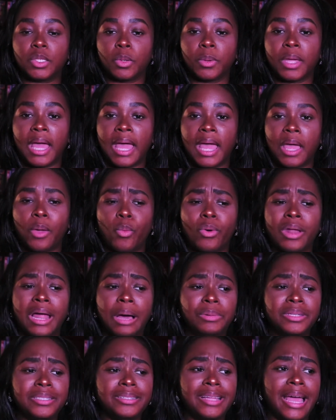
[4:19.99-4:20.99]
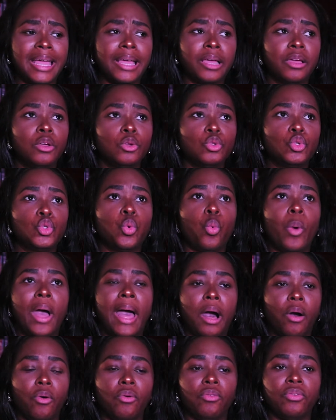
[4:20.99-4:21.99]
okay, when I was
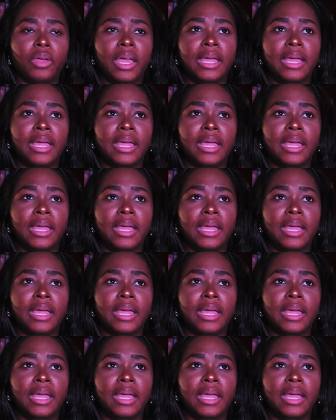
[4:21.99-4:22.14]
12